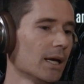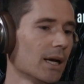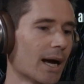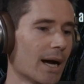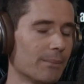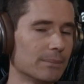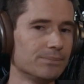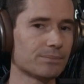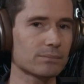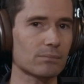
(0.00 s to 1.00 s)

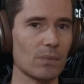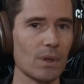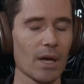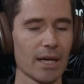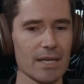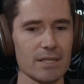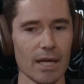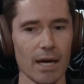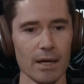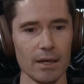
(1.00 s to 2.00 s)
I guess
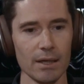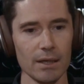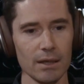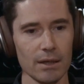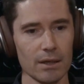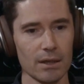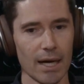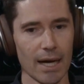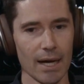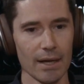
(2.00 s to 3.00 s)
the
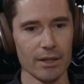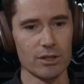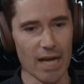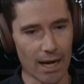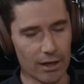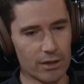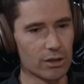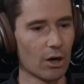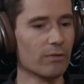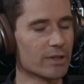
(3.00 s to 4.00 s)
challenge
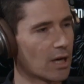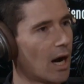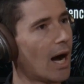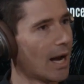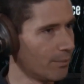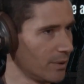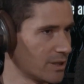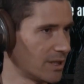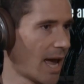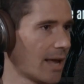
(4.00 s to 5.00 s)
over time is
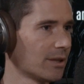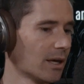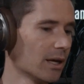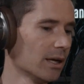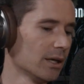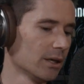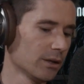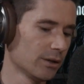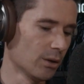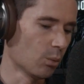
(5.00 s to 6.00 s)
that
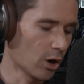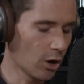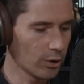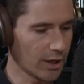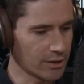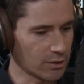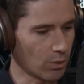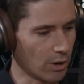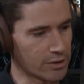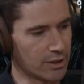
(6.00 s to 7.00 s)
the world as it
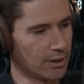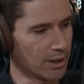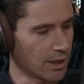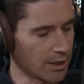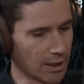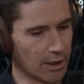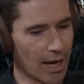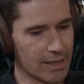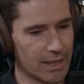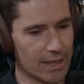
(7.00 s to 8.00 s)
was in the kind of the
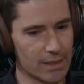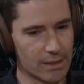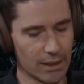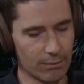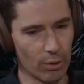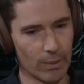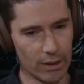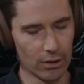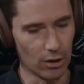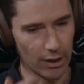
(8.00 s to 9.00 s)
90s and probably
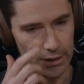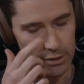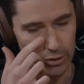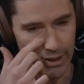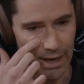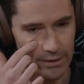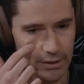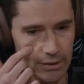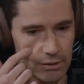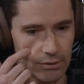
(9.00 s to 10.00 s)
the early
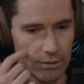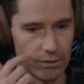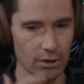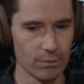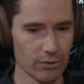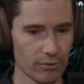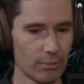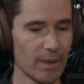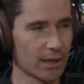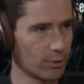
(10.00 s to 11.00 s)
2000s in terms of, sort of
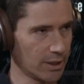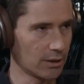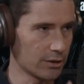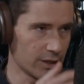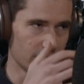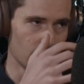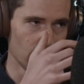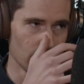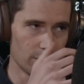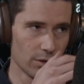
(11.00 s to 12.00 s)
medical technology, as you
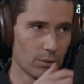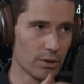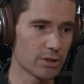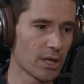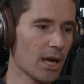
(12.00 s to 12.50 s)
alluded to, was,